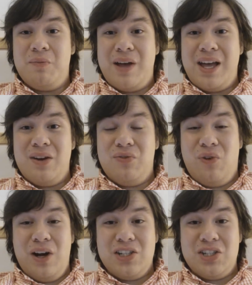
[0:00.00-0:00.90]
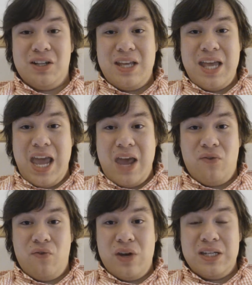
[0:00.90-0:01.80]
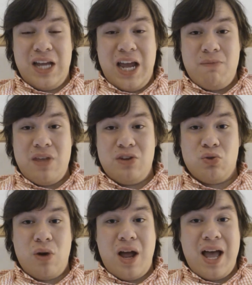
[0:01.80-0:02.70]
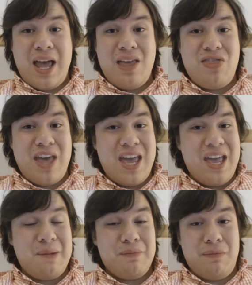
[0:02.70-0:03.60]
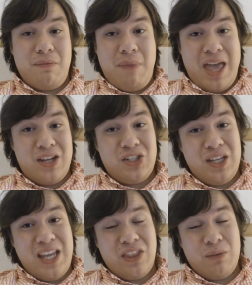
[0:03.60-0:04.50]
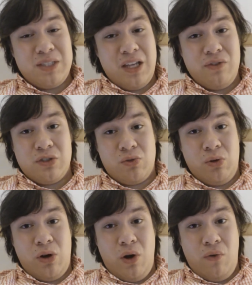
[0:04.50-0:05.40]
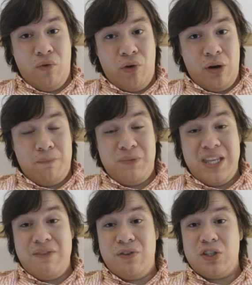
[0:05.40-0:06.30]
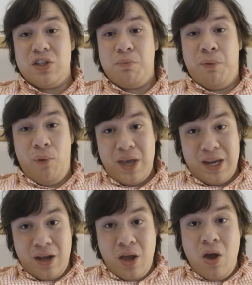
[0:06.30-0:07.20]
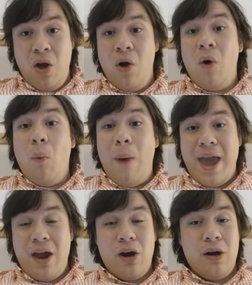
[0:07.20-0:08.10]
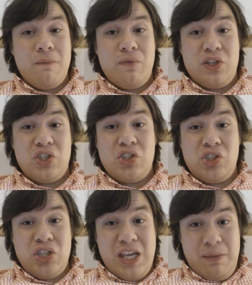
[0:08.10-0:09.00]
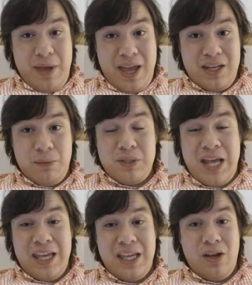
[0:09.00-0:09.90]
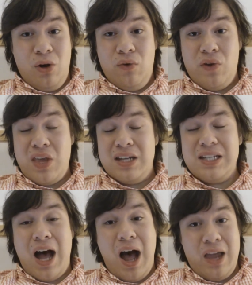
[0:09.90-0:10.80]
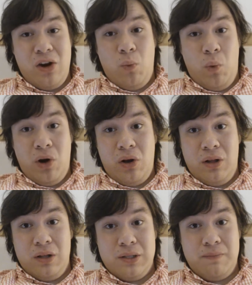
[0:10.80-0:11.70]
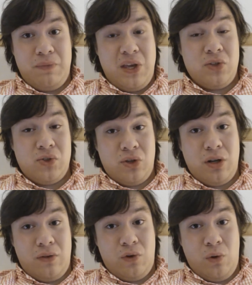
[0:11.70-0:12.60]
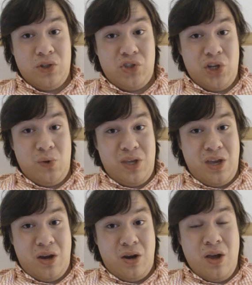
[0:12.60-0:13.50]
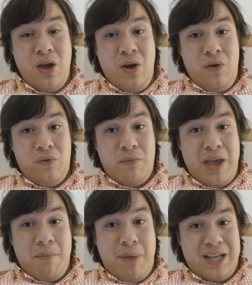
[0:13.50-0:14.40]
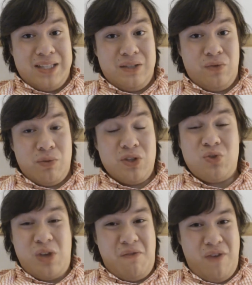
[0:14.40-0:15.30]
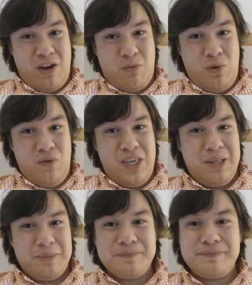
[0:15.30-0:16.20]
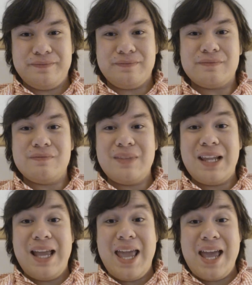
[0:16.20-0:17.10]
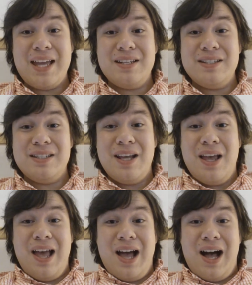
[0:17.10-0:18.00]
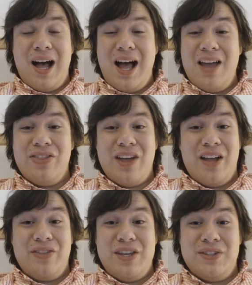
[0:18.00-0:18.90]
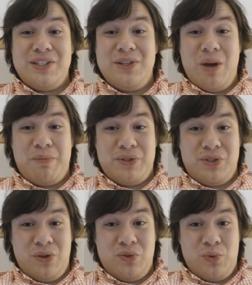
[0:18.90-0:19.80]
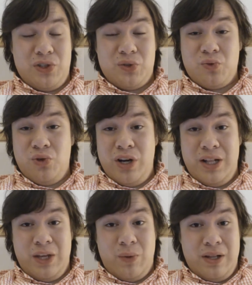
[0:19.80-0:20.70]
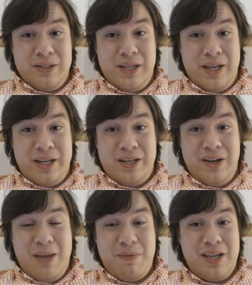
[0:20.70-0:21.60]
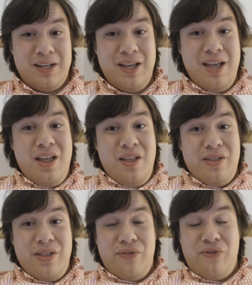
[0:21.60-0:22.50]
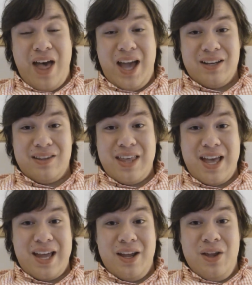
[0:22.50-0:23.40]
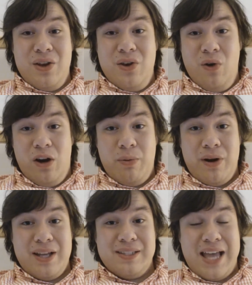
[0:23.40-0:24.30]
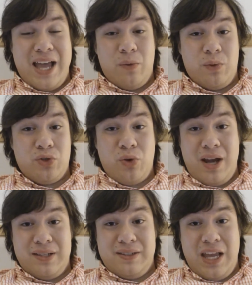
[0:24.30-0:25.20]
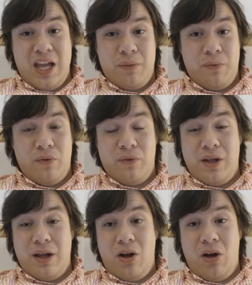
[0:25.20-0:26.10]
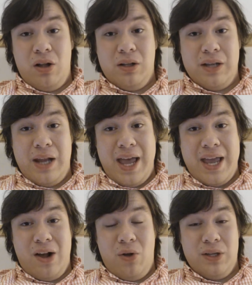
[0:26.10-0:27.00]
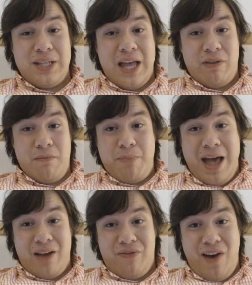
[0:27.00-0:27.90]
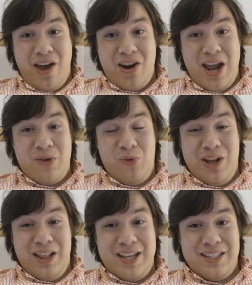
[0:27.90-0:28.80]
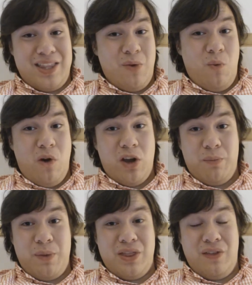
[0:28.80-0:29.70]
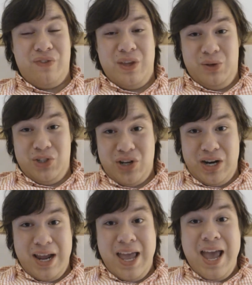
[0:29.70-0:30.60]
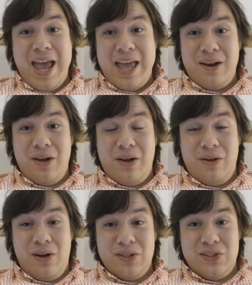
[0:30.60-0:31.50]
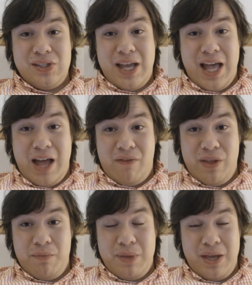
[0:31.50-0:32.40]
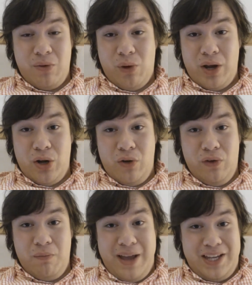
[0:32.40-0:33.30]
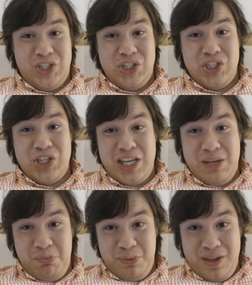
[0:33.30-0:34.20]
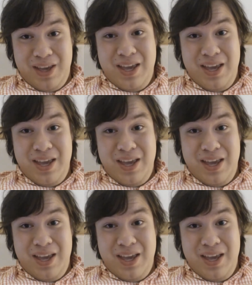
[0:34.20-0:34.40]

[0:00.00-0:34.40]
But unfortunately, every time they try, they manage to get themselves screwed over, even to the point where the sheep end up taking over the entire world. Insert, of course, joke here from M. Bison from the Street Fighter movie. And I thought these two episodes were just really well done. I mean, the fact that Norbert and Daggett would try to stay up all night only to have it backfire and realize that they woke up in the future and also to have them being run over by sheep